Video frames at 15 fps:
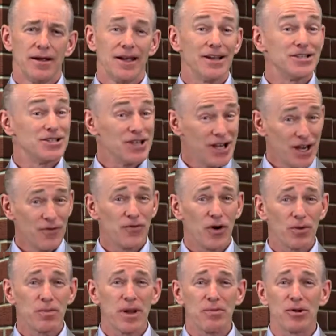As if
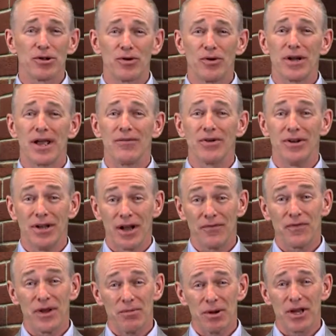our people don't have
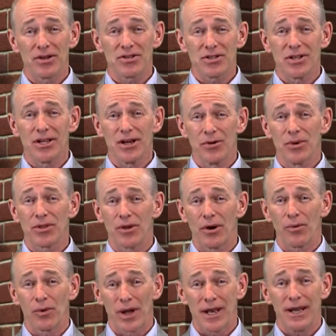enough emails to deal with
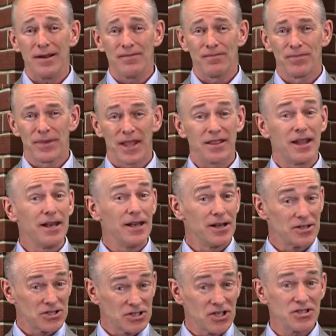already, that they need
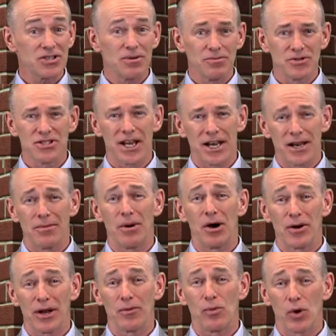a system sending them
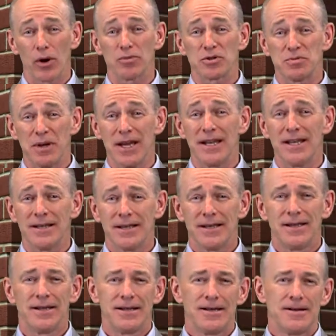out at warp speed.
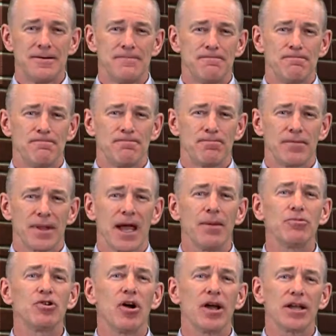
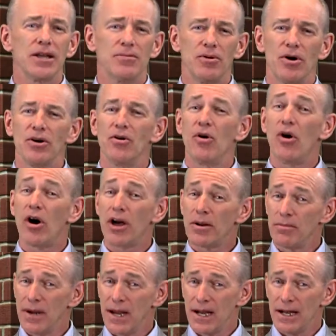I'm talking about
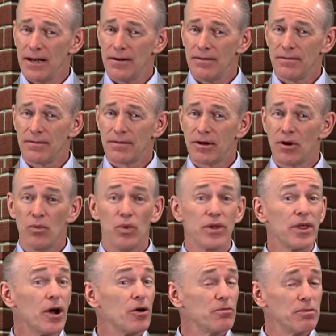automating
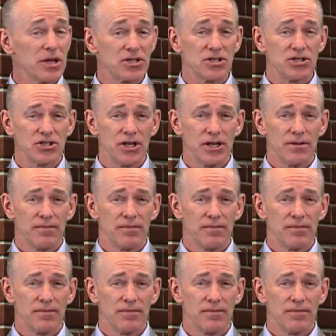without messaging.